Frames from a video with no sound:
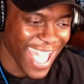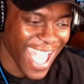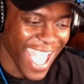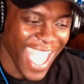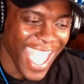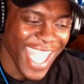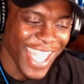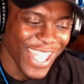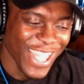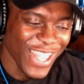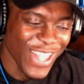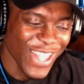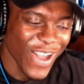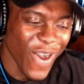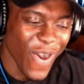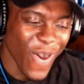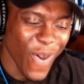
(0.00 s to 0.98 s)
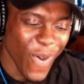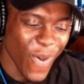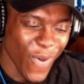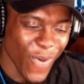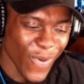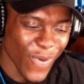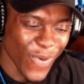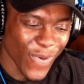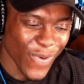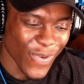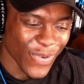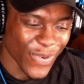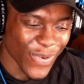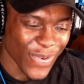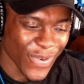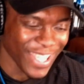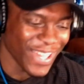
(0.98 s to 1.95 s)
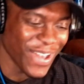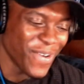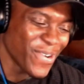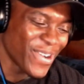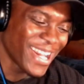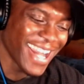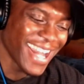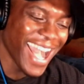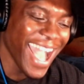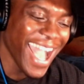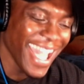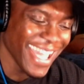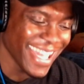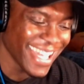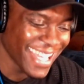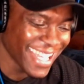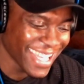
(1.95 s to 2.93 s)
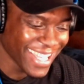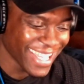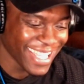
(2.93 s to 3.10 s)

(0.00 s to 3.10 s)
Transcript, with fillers: Hey yo, yo Kai,